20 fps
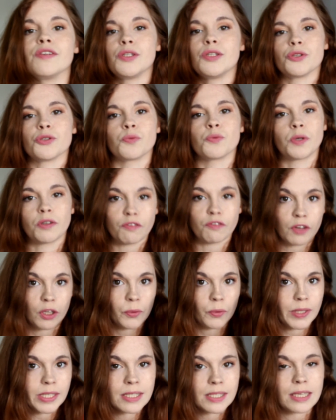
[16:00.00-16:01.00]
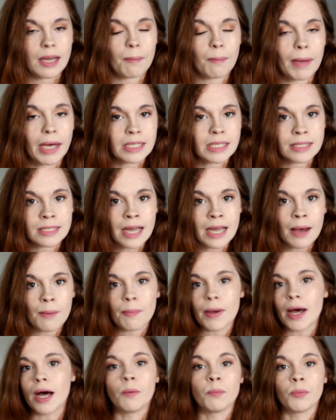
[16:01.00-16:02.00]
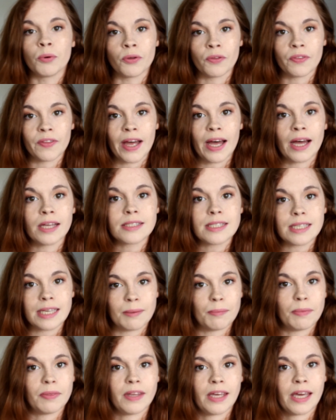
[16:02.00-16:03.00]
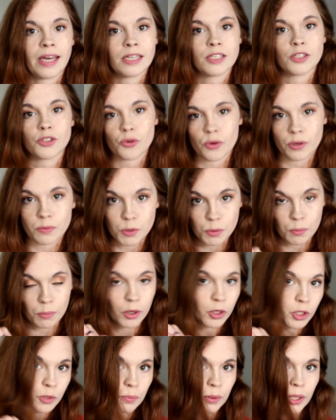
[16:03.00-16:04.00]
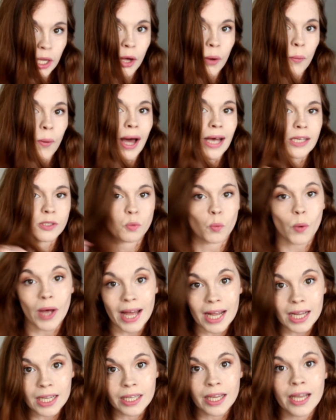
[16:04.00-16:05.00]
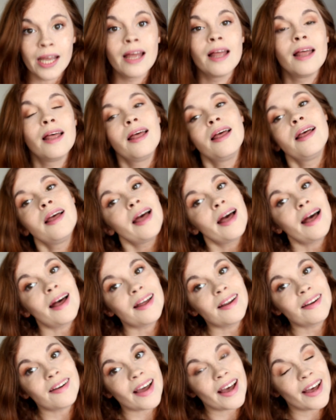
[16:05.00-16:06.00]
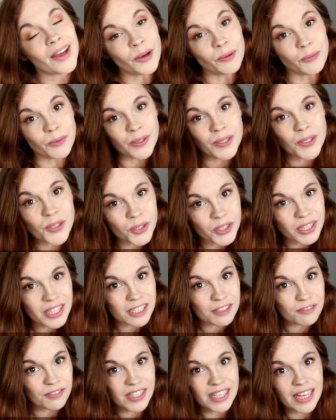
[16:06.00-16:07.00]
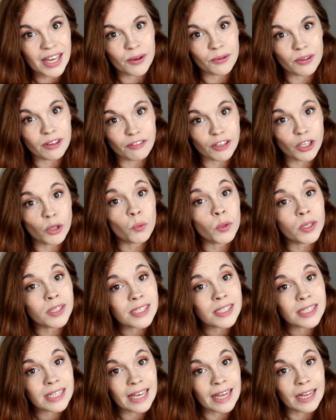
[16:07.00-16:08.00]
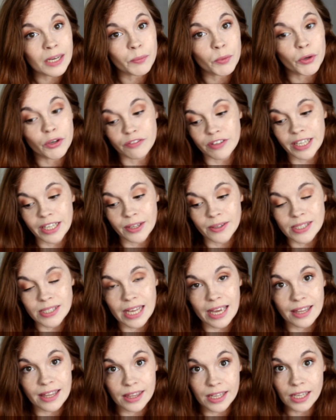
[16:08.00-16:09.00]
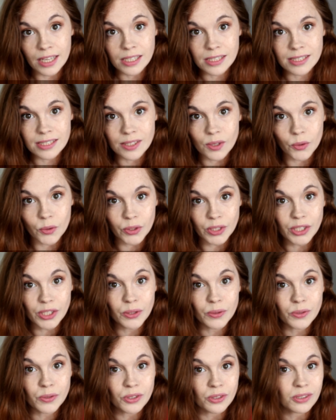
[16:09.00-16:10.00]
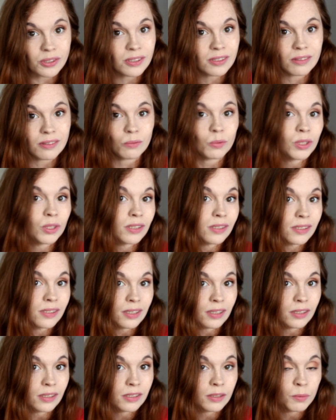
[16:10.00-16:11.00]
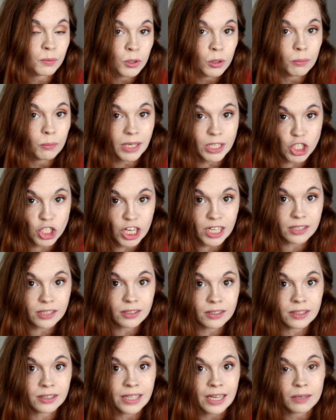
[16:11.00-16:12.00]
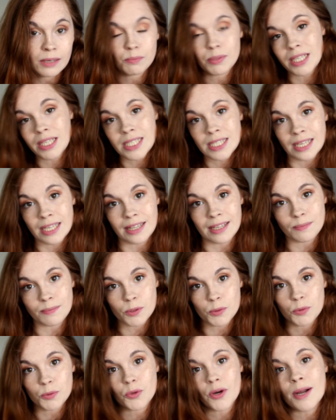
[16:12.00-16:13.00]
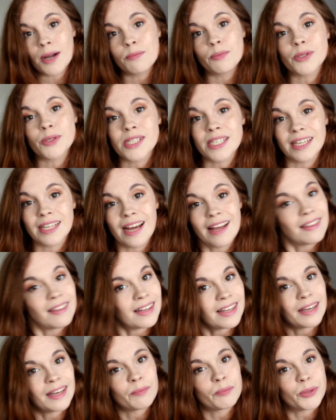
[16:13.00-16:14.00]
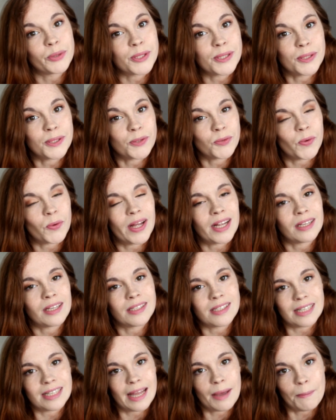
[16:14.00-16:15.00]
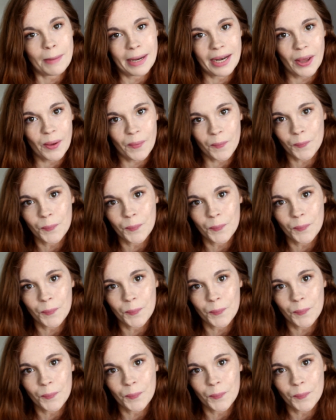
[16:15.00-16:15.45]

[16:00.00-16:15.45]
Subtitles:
just want to follow it step by step, I'll put that in the description box below as well. And I hope you enjoyed this video. If you want to see any more videos like this, or you just want to support my channel, then please hit that subscribe button and the like button as well to let me know.